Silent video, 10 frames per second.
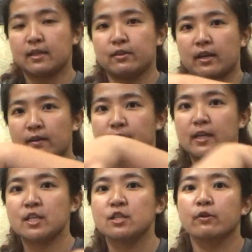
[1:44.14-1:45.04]
You can
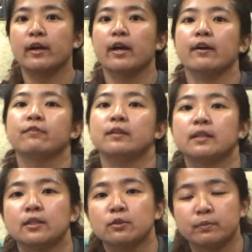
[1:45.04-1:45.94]
imagine it's quite a hefty
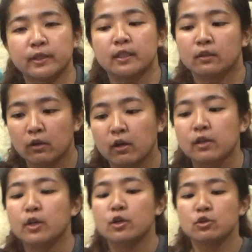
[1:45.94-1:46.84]
thing to bring along.
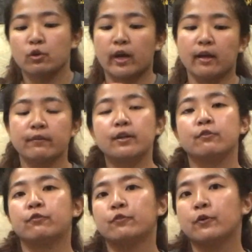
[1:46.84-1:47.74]
So having
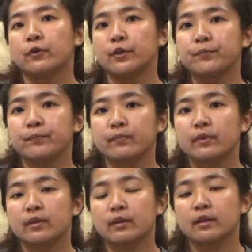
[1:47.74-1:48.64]
a phone
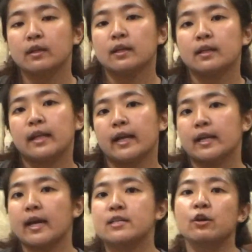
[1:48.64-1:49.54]
that
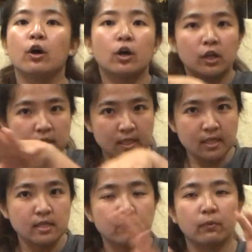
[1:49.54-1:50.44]
has all
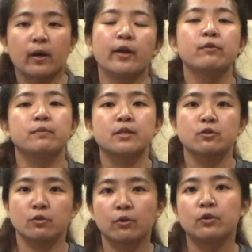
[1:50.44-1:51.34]
this in one would be
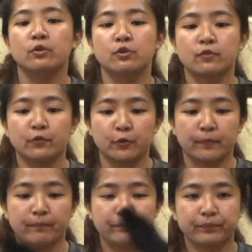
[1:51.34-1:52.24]
so useful.